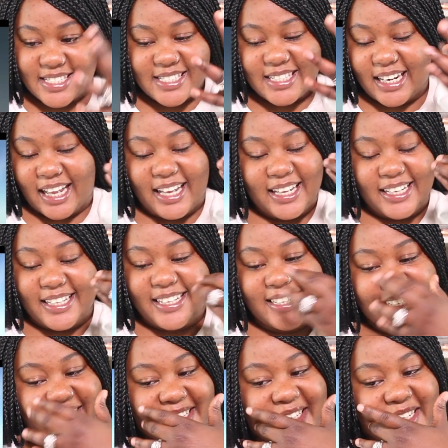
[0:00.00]
like, we
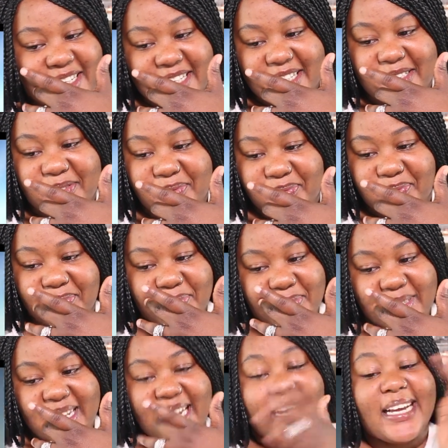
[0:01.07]
hired the hotel man, so
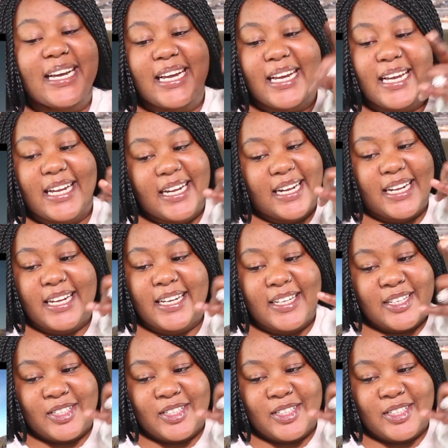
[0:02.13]
you can save a lot.